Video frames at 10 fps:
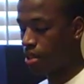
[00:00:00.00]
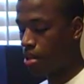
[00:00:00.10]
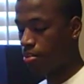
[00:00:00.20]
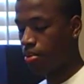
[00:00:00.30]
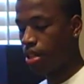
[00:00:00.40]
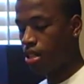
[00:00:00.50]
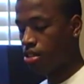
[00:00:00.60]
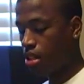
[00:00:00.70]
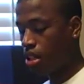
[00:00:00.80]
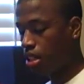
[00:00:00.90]
But I'm
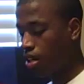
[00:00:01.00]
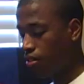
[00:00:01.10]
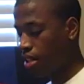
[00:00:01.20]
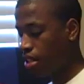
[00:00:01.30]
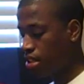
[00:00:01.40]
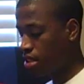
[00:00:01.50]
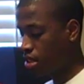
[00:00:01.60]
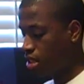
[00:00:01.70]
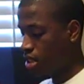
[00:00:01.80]
starting to love these.